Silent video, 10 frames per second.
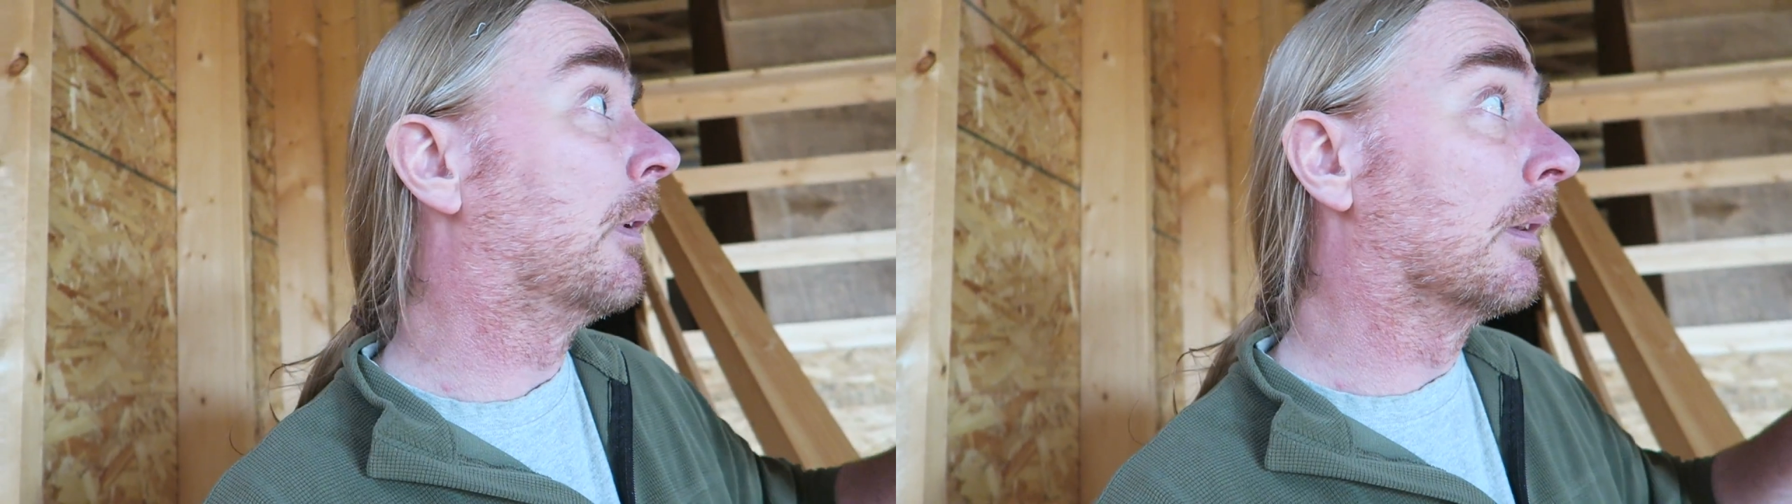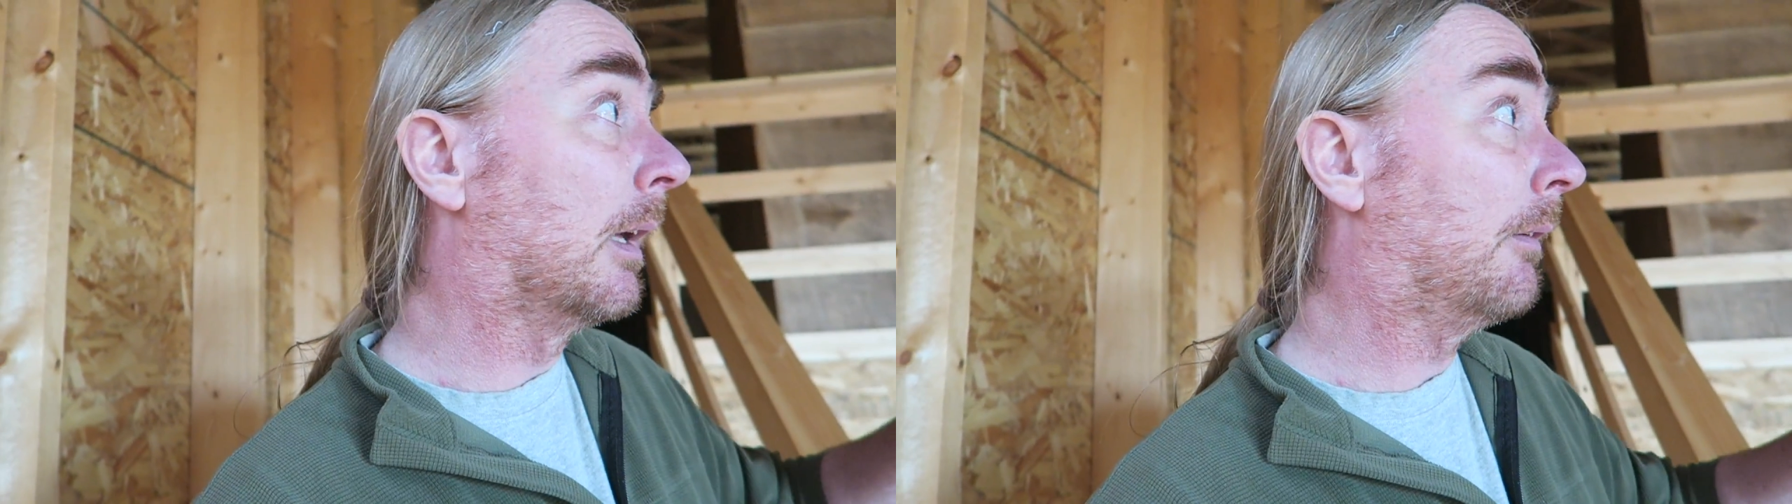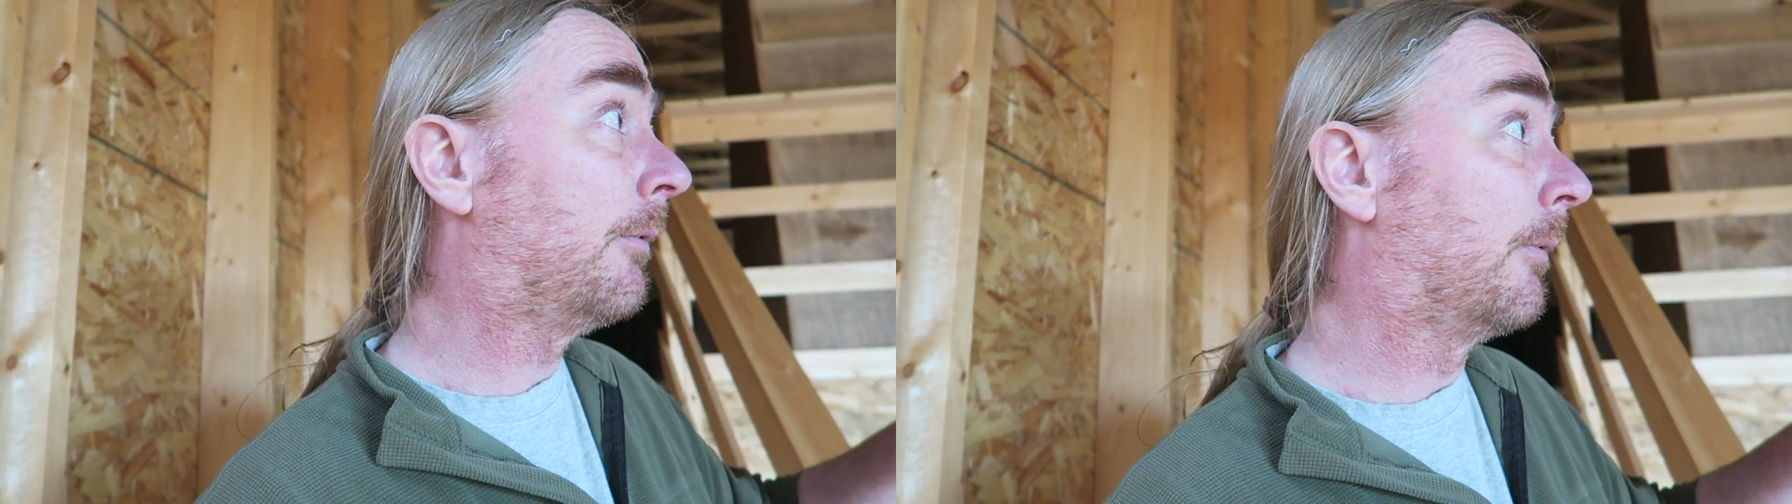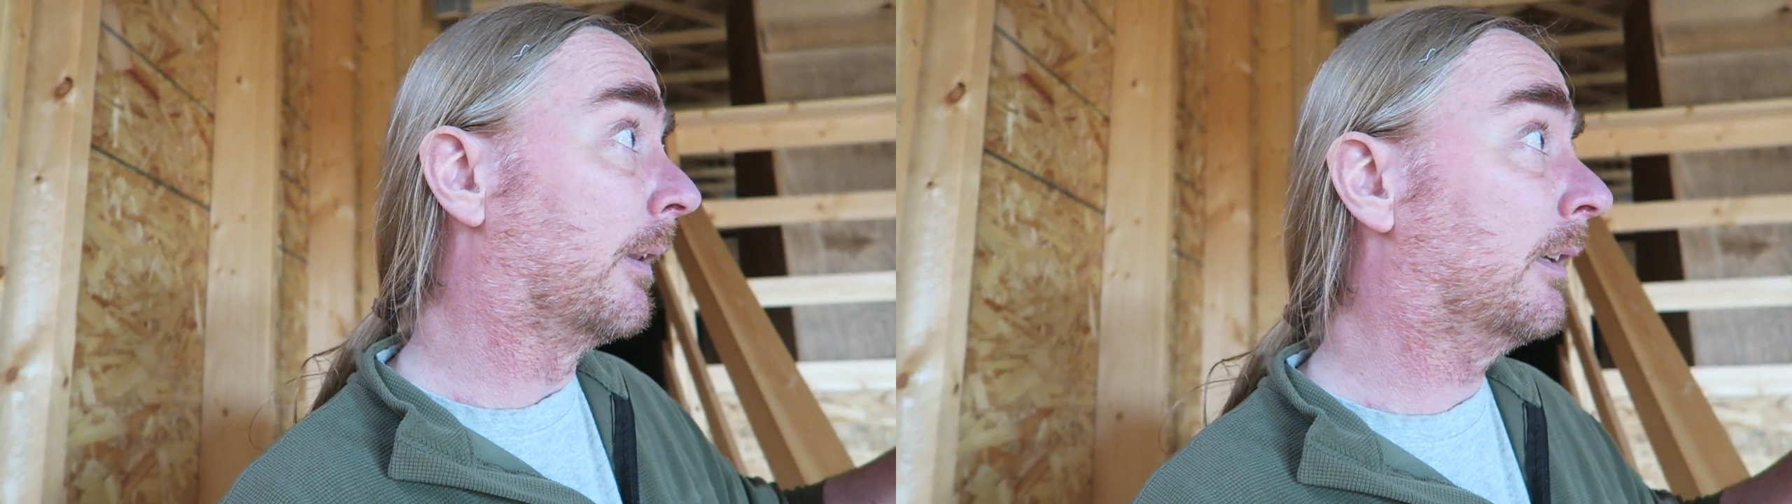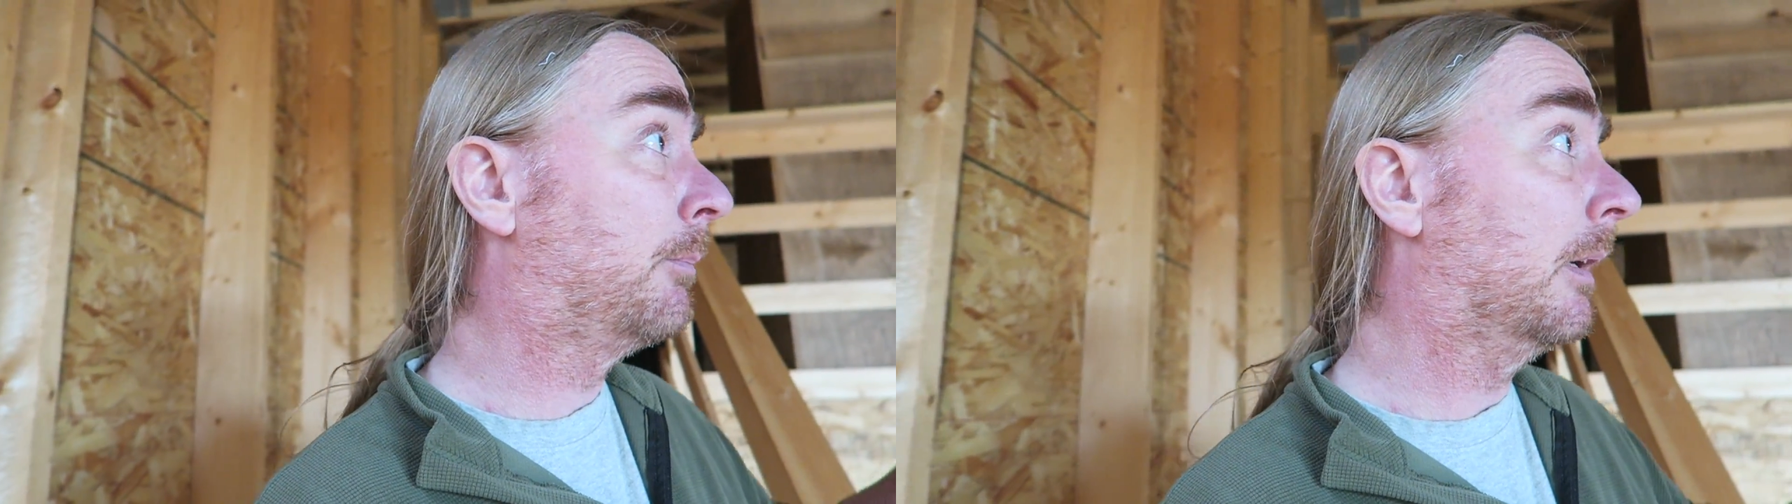would love for
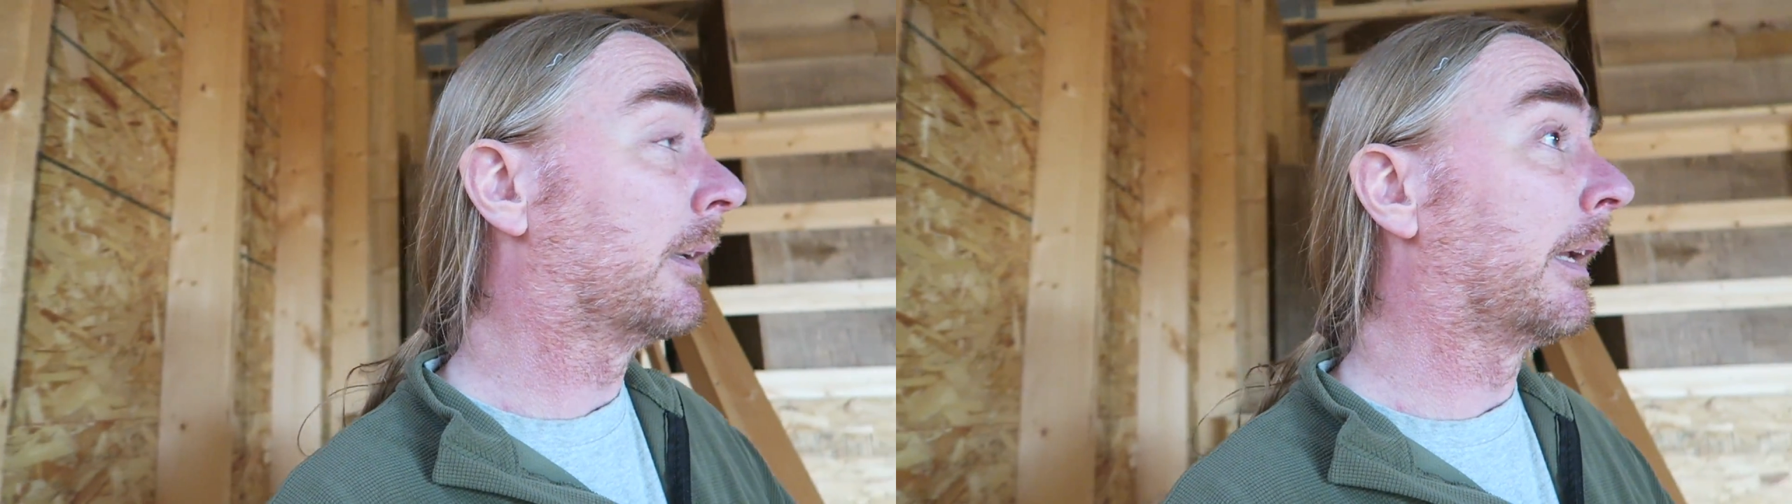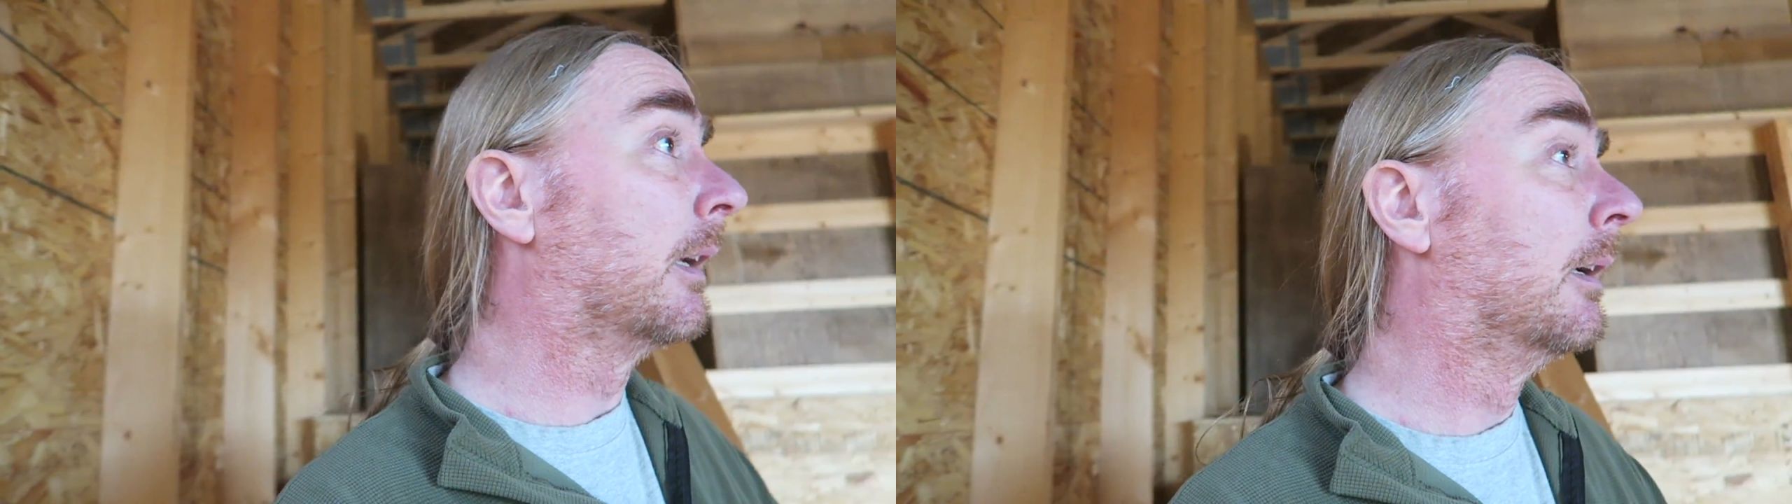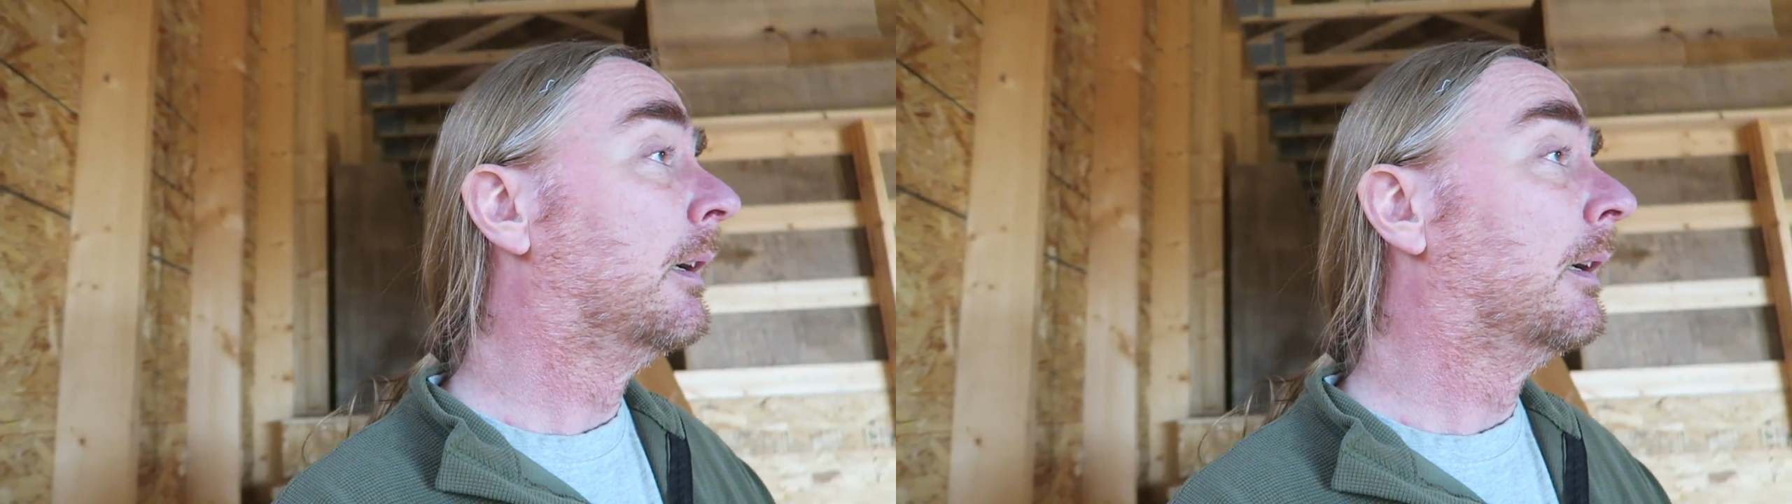this building